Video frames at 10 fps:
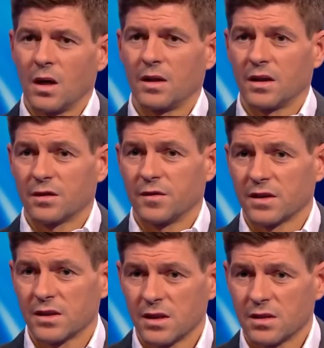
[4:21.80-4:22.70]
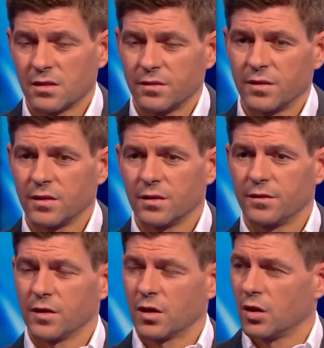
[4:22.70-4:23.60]
I think it's fantastic
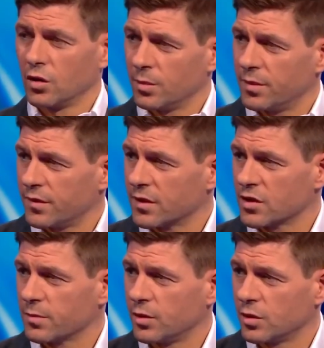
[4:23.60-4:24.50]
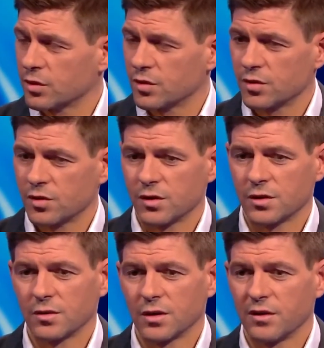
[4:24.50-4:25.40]
for the club, for the supporters. You
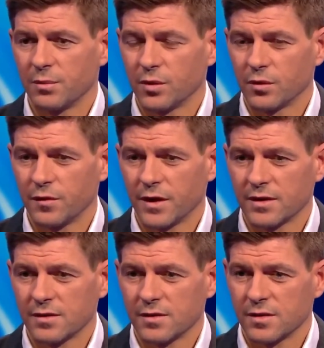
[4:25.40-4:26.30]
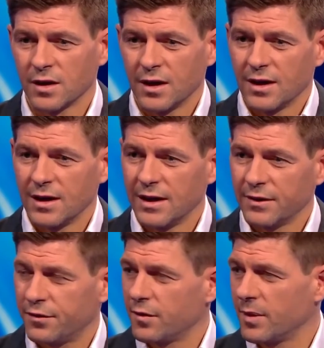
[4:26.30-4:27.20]
know, the Liverpool fans
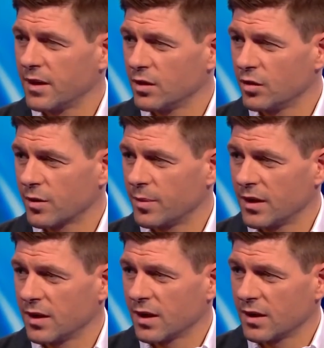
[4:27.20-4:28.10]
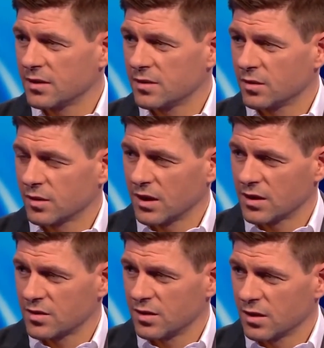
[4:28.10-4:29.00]
live for big European nights. You know, the
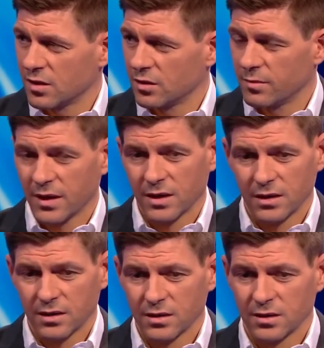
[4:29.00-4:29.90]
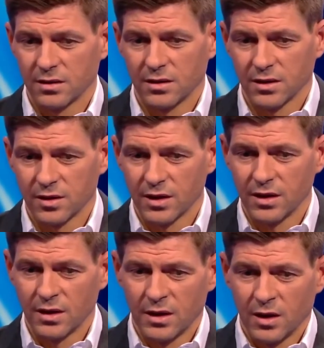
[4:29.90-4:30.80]
history of the club, Michael will agree.